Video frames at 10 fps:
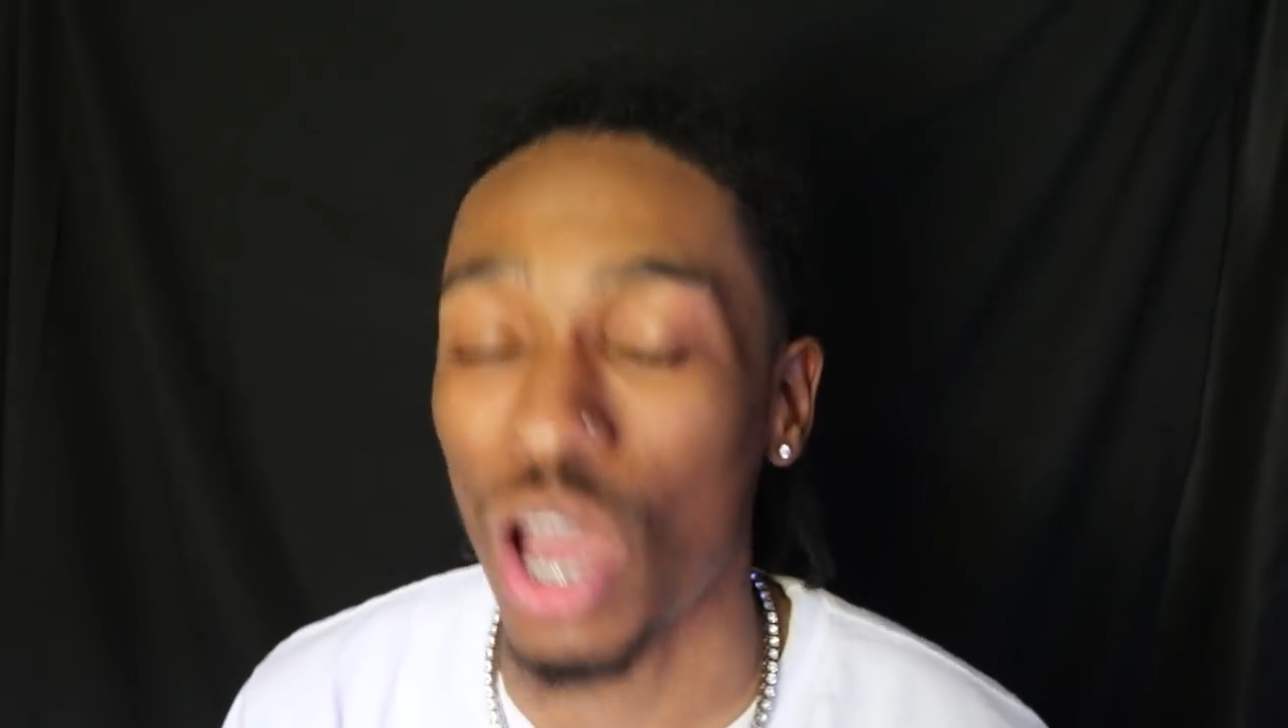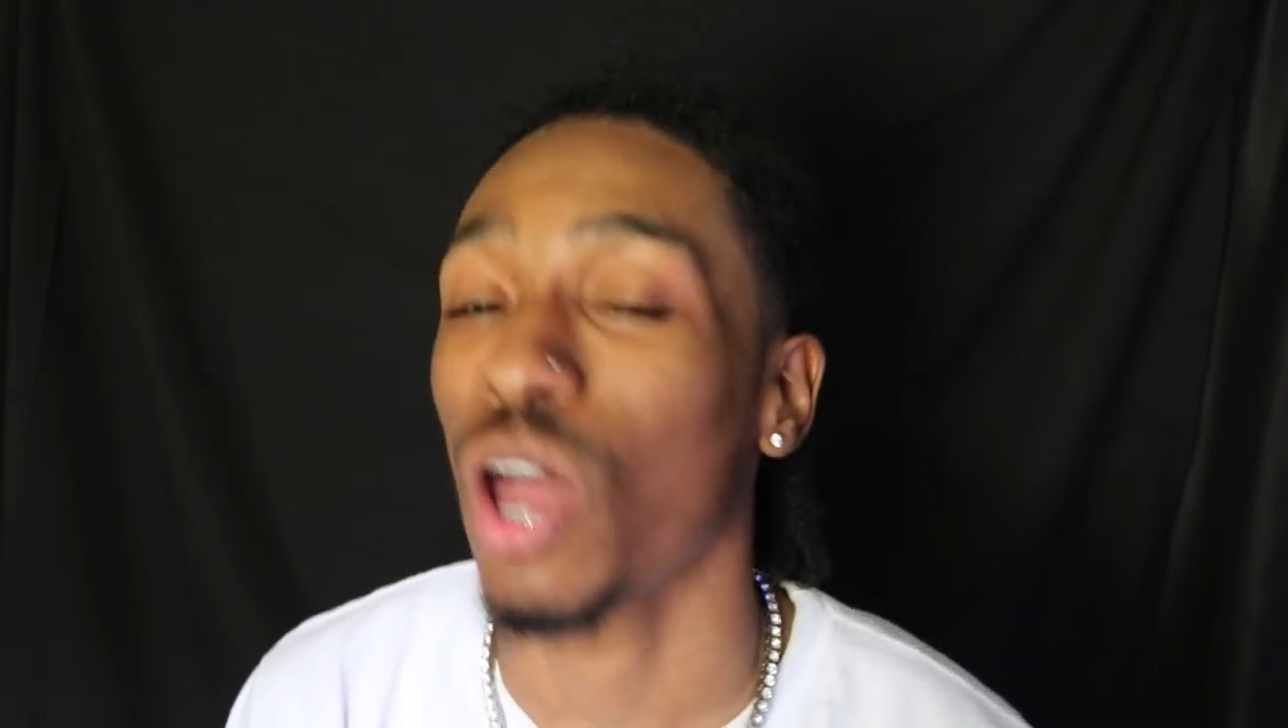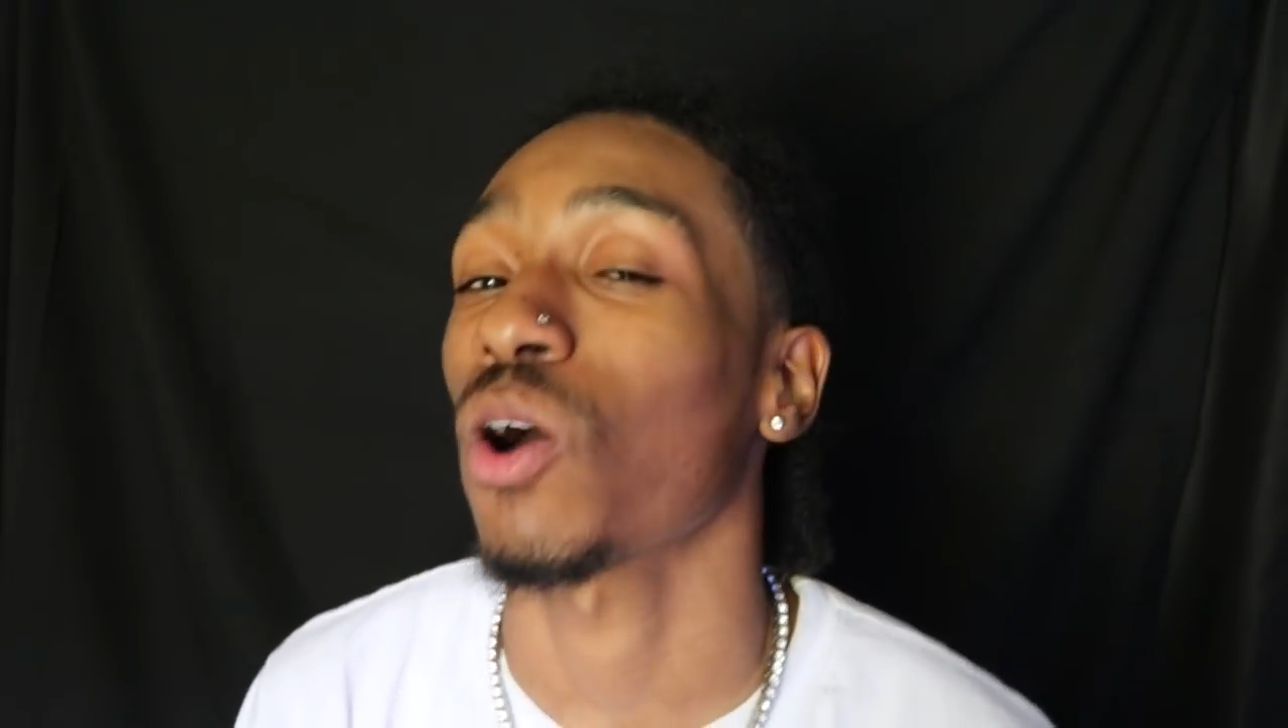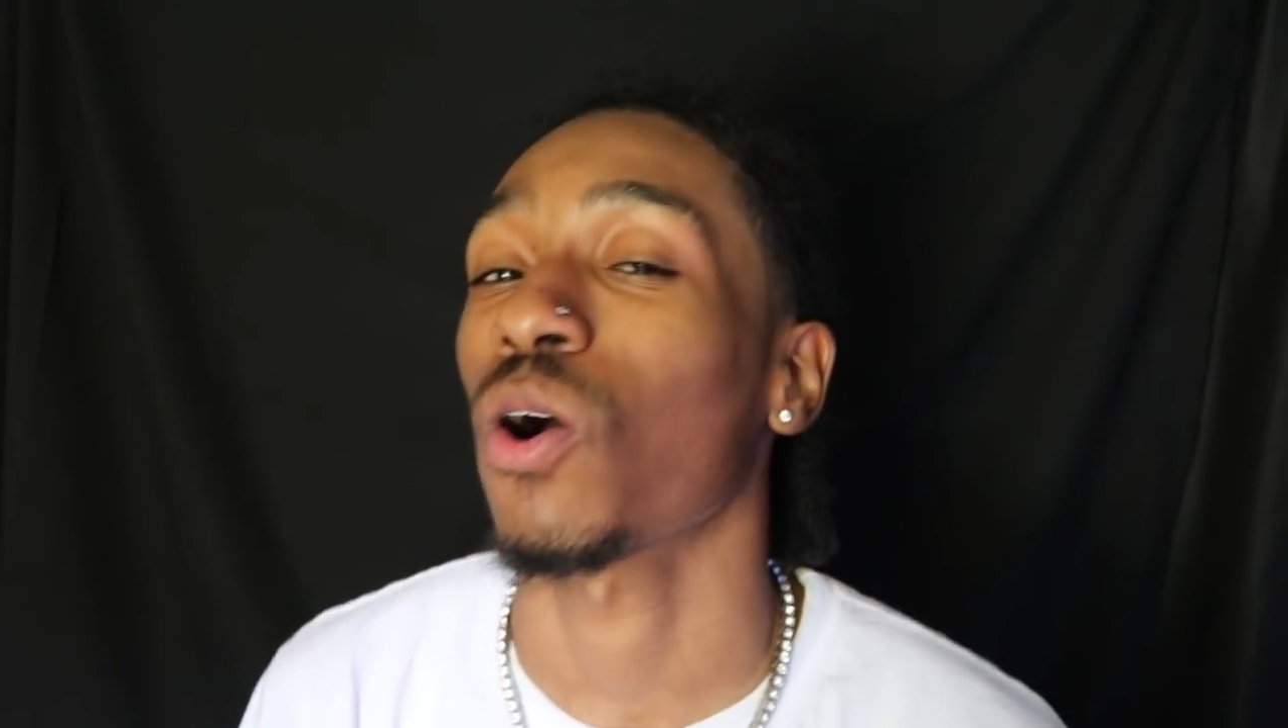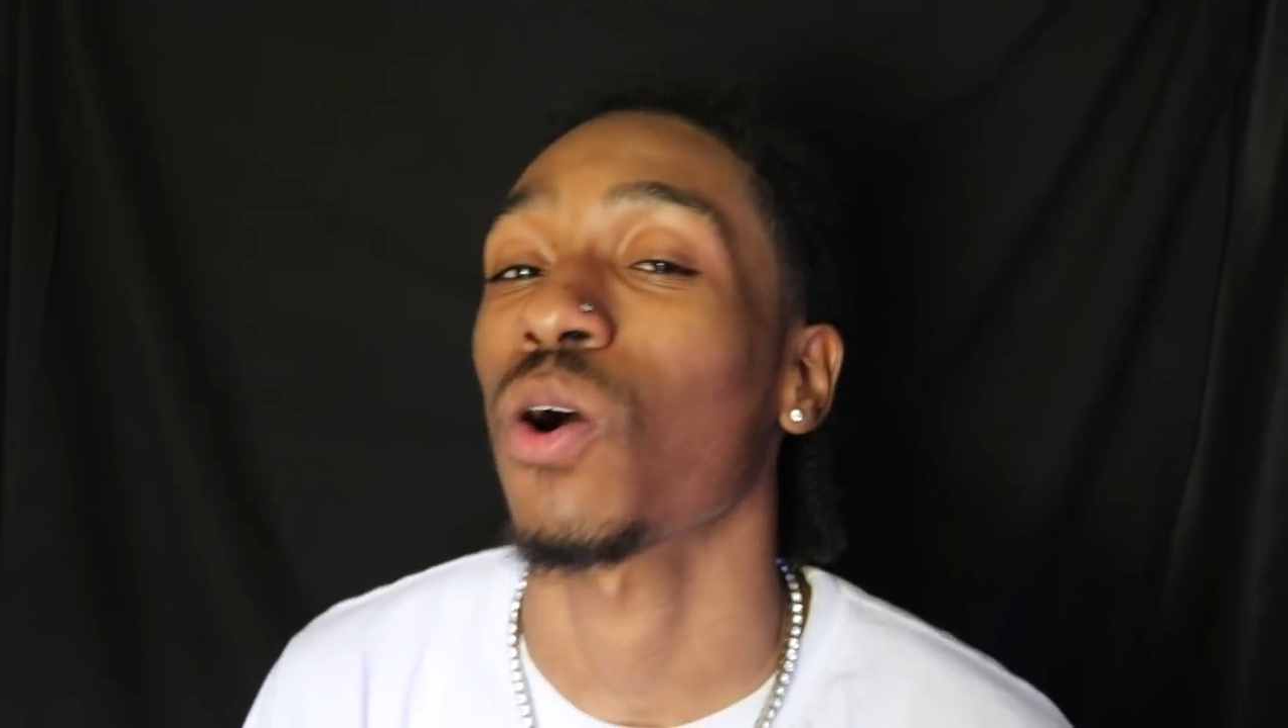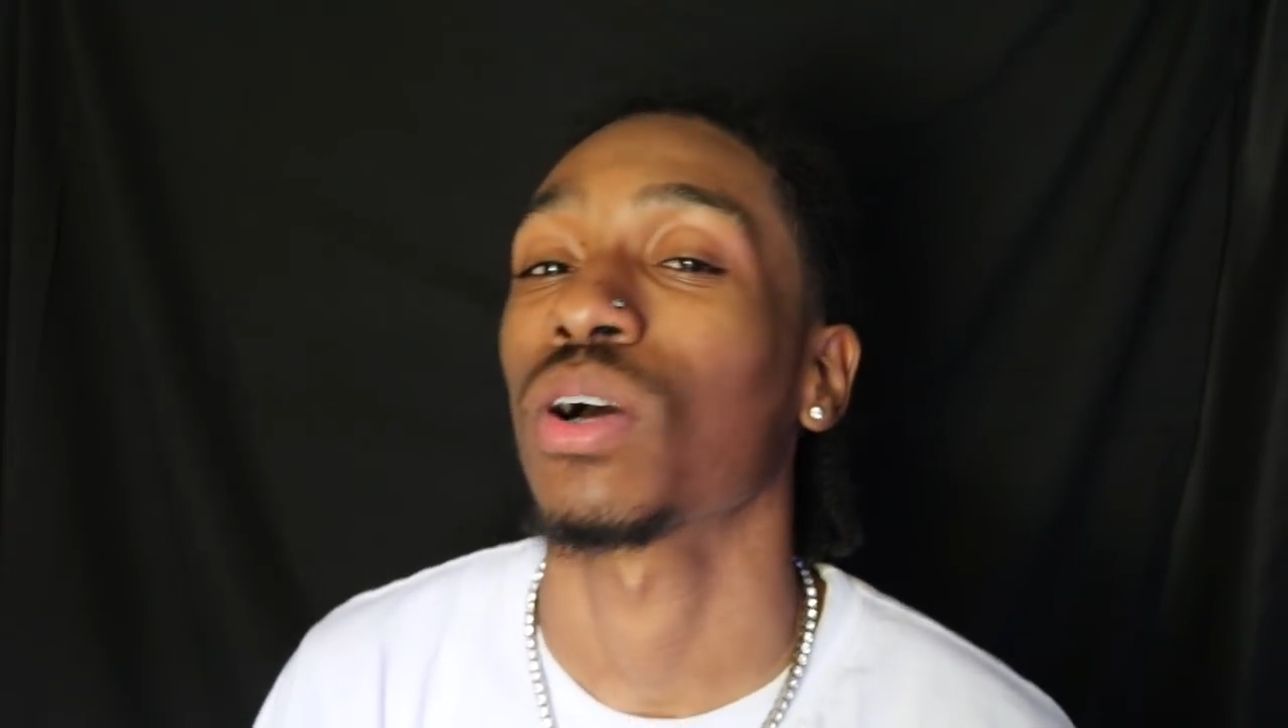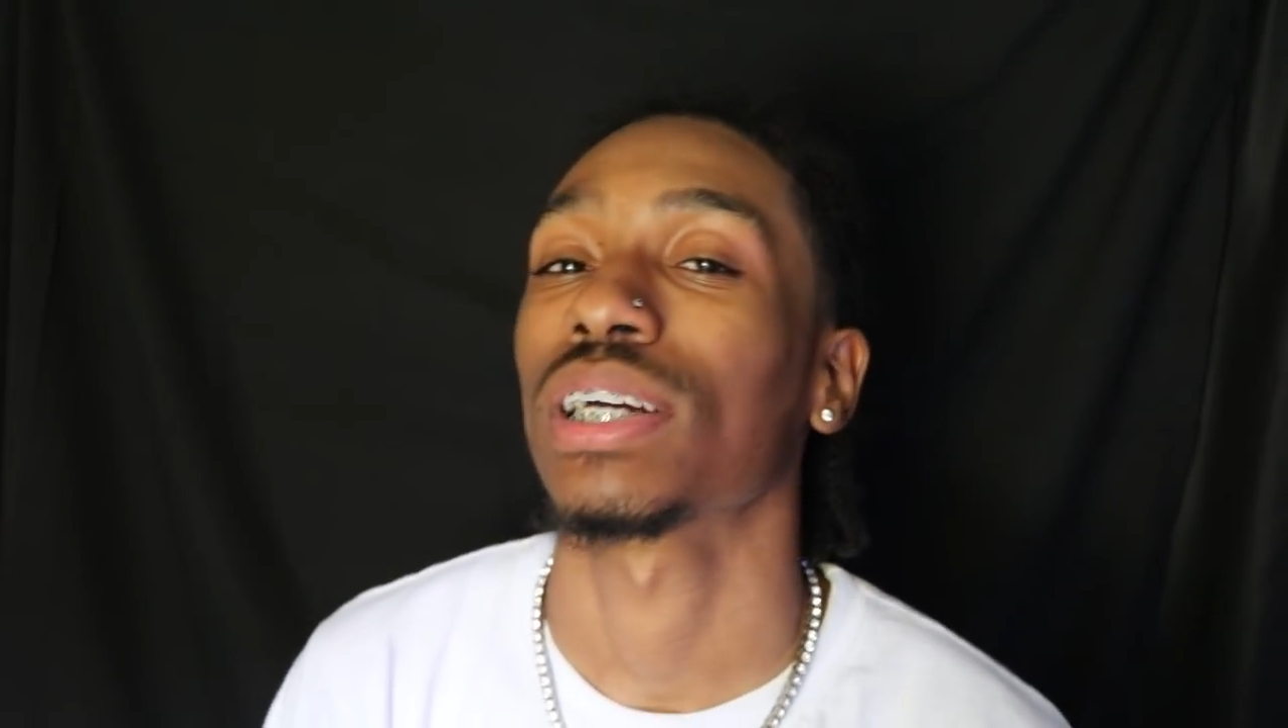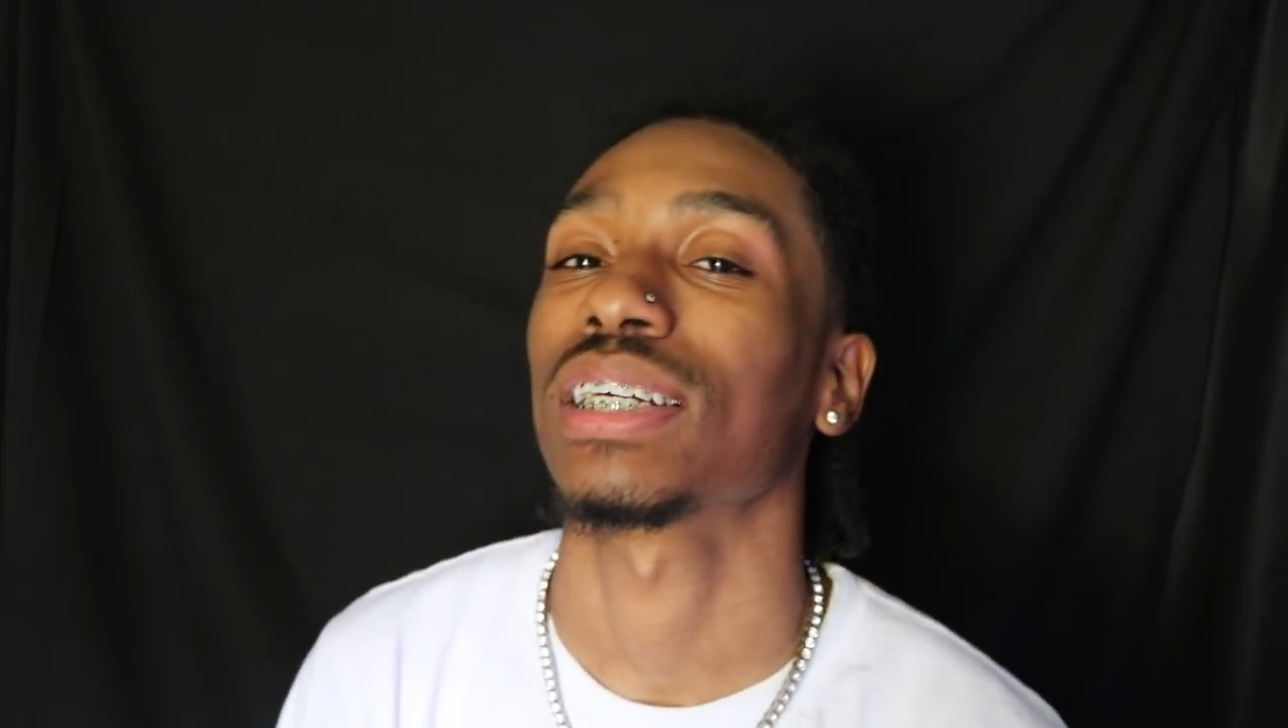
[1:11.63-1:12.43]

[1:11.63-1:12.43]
at all.